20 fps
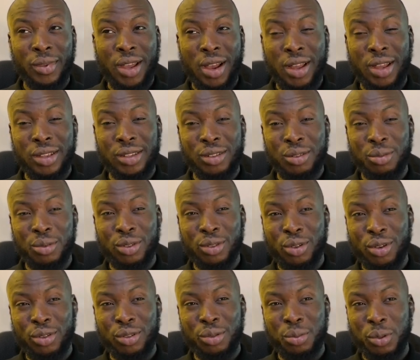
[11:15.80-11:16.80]
I assume it's
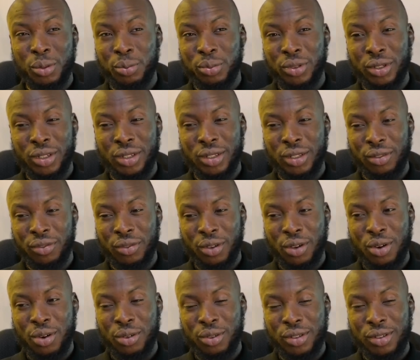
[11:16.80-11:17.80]
going to be pretty
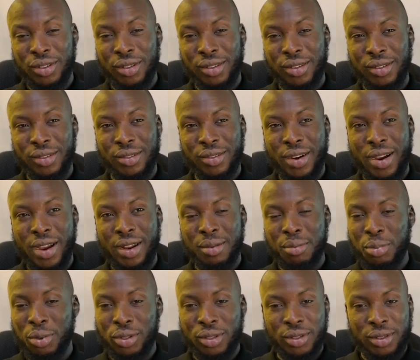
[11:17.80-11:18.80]
difficult, right?
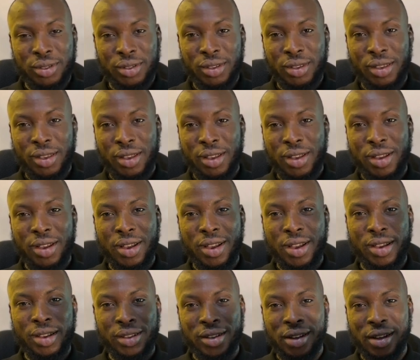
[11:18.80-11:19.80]
But
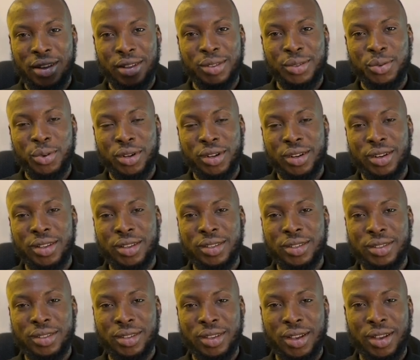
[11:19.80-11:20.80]
it's what it
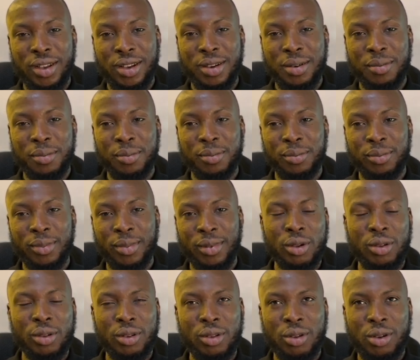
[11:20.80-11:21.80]
is.
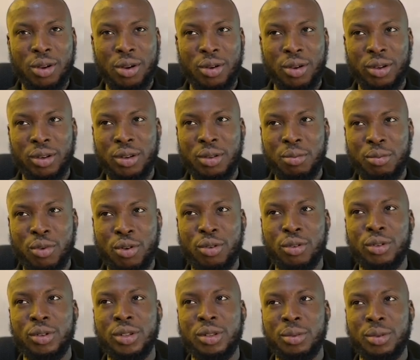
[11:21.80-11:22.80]
Currently,
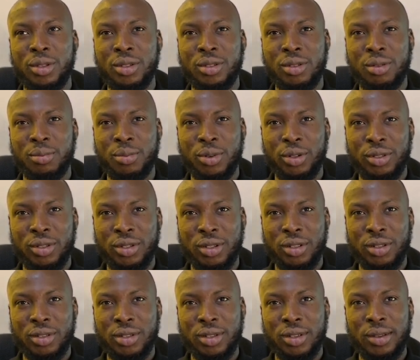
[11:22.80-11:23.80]
MongoDB supports
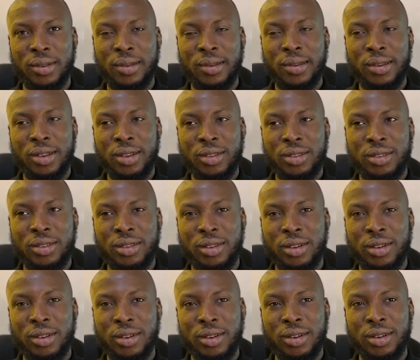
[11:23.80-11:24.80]
it.
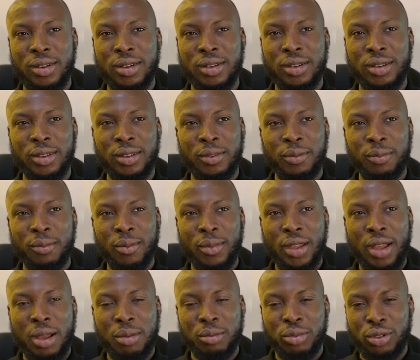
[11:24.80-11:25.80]
So
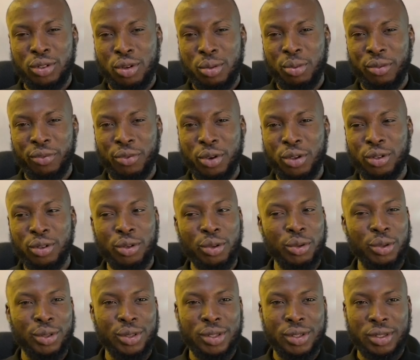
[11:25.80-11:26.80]
I'm sure before you know
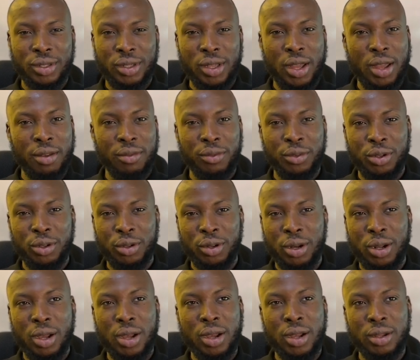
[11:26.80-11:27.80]
it, every
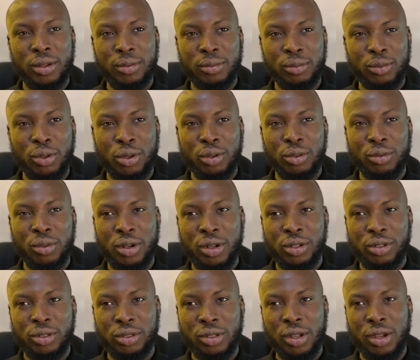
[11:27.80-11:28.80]
other
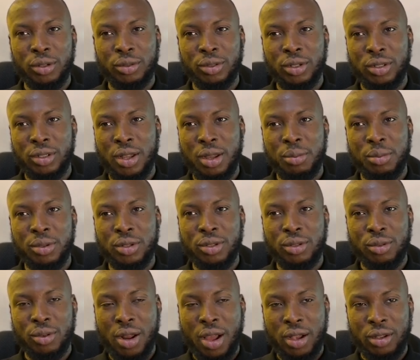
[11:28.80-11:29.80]
non-relational database